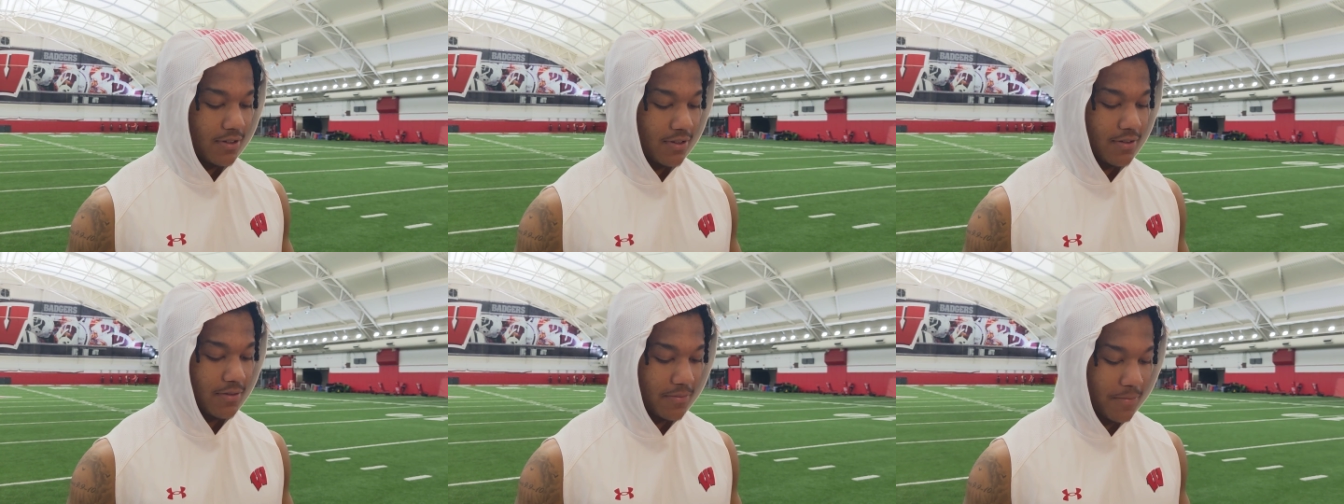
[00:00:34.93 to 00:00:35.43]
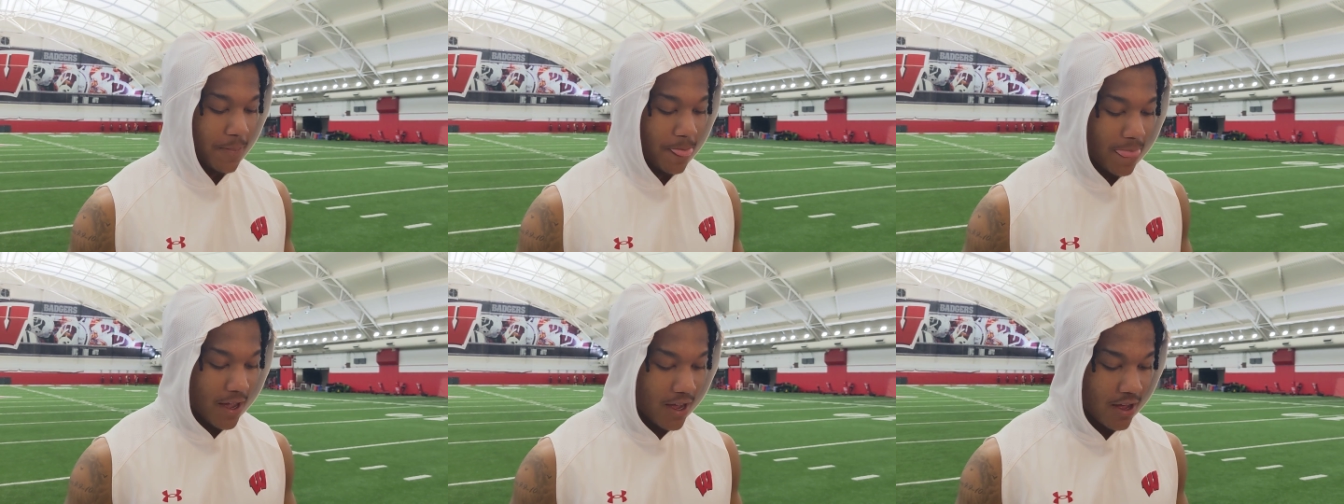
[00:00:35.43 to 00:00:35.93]
guys?
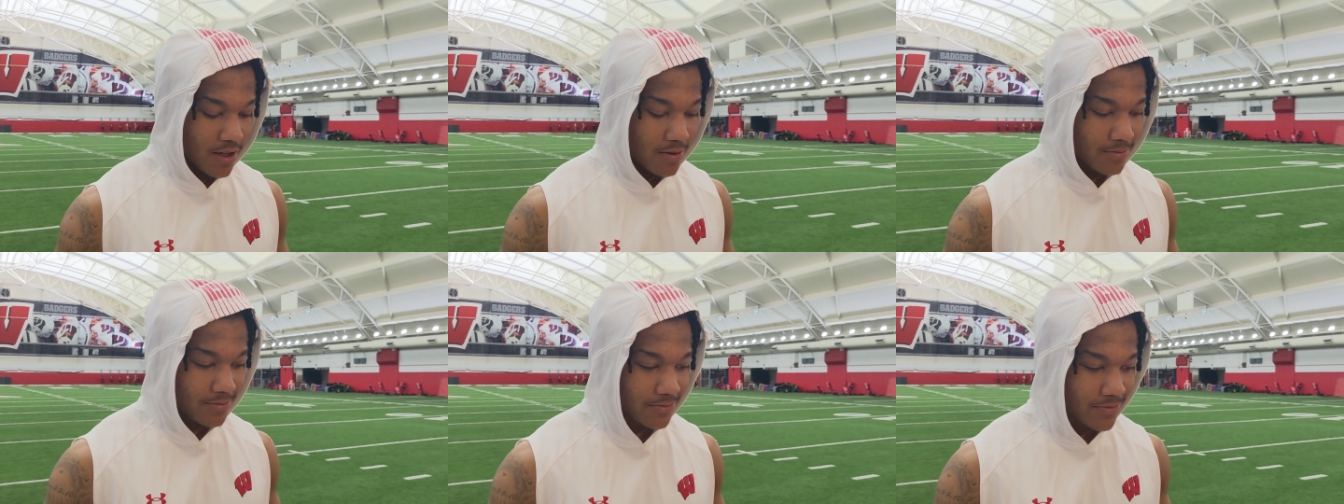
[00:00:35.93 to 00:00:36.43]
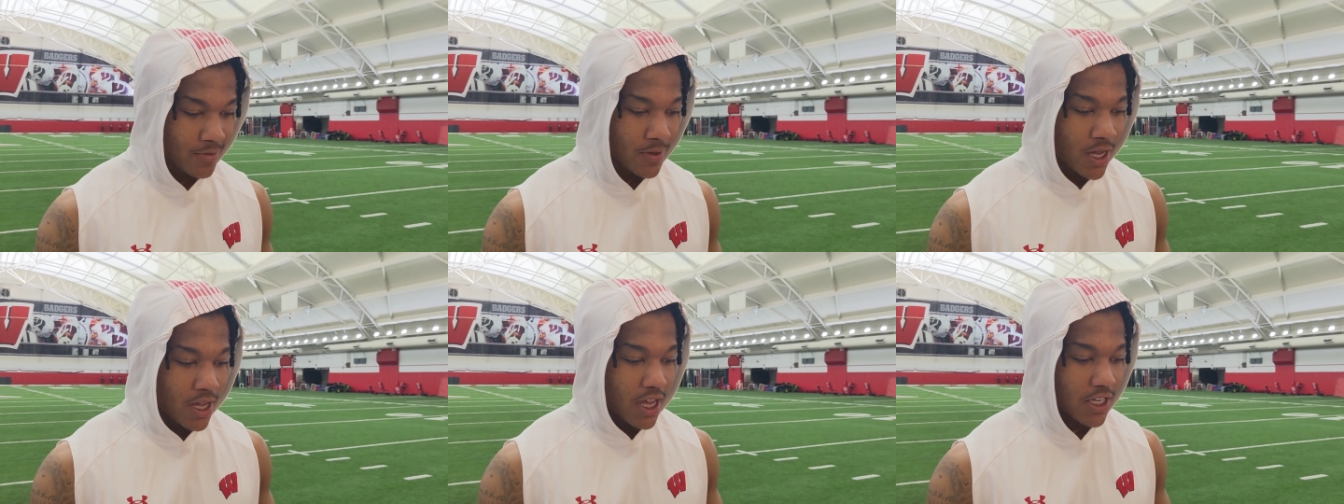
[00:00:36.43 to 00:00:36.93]
Um,
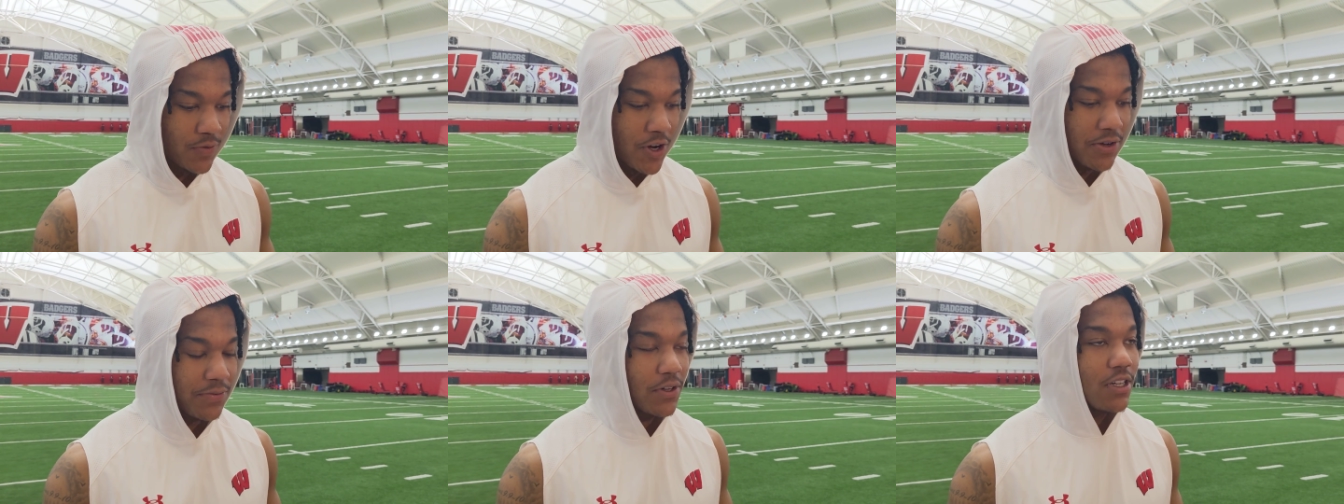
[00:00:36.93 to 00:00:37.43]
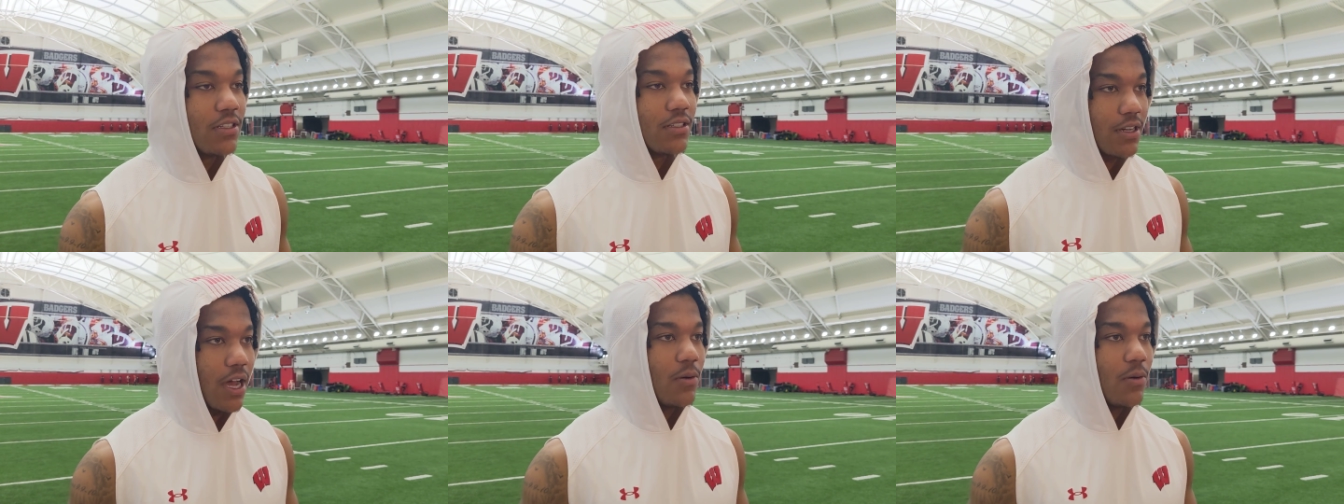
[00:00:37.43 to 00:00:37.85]
it's very fun.